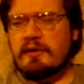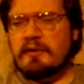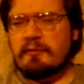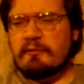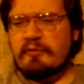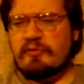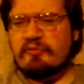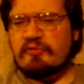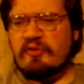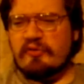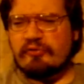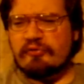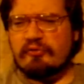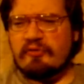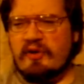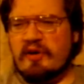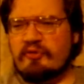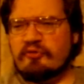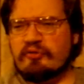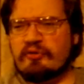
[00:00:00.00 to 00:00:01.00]
with
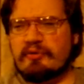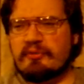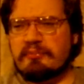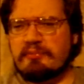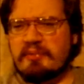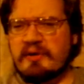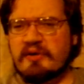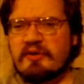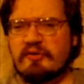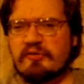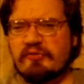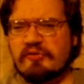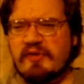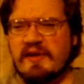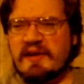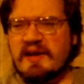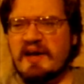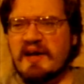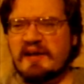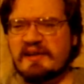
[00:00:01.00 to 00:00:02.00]
frustration because they
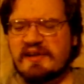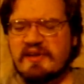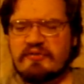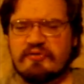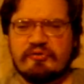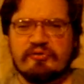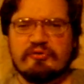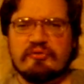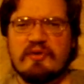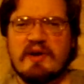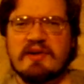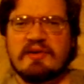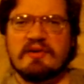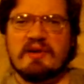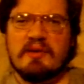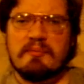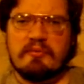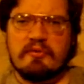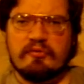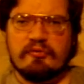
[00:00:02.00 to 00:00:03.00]
can't get straight
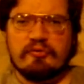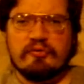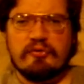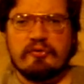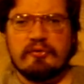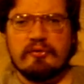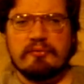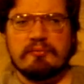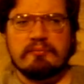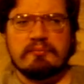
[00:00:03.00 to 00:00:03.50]
numbers to,